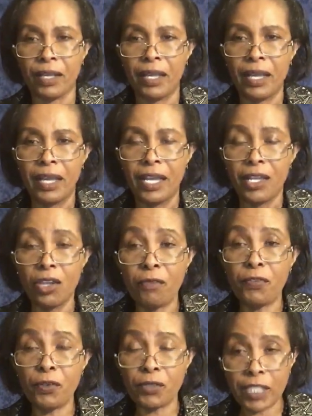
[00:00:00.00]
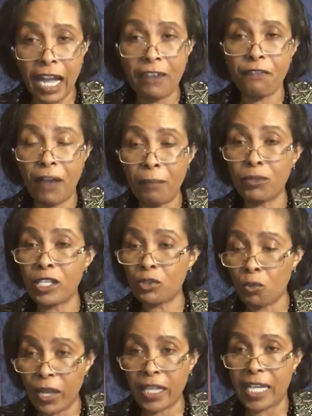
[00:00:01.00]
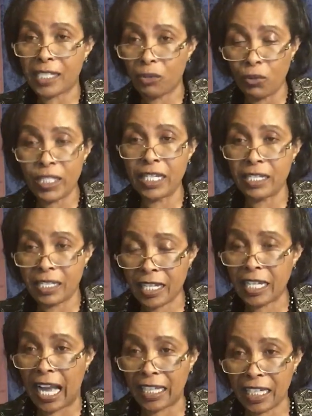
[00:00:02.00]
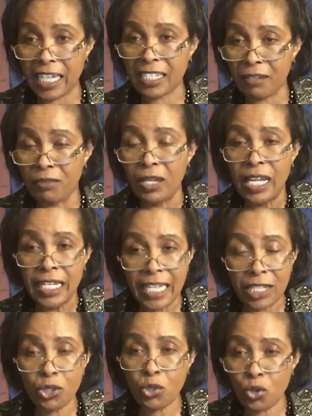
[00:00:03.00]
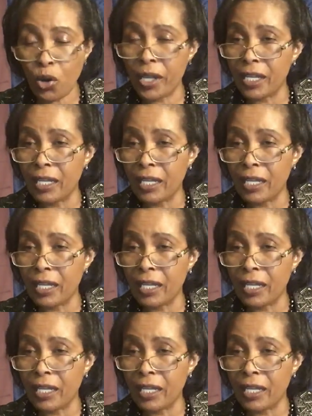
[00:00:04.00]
If you stand firm, this weather, which is aggressive, destroying,